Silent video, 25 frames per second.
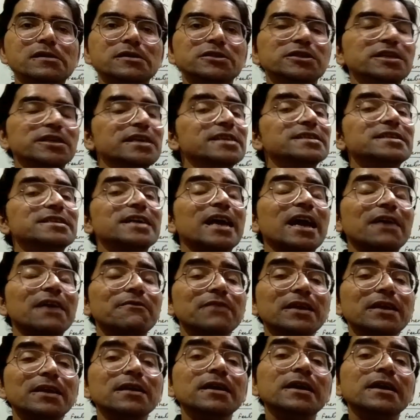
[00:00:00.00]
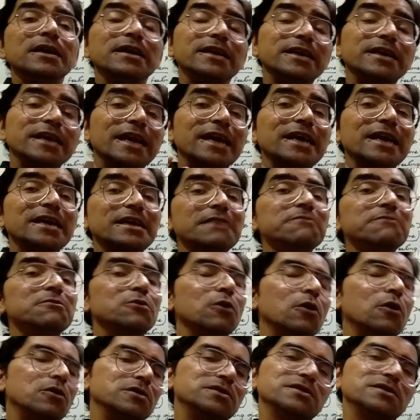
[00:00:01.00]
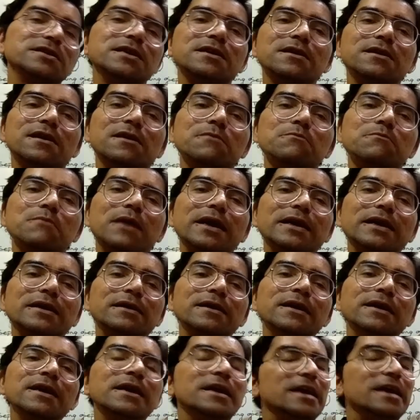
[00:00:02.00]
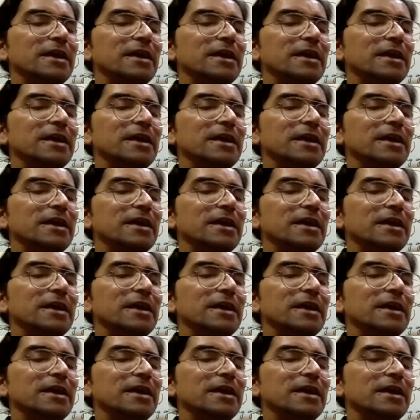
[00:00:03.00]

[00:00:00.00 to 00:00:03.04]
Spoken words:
She is having negative thoughts in her mind.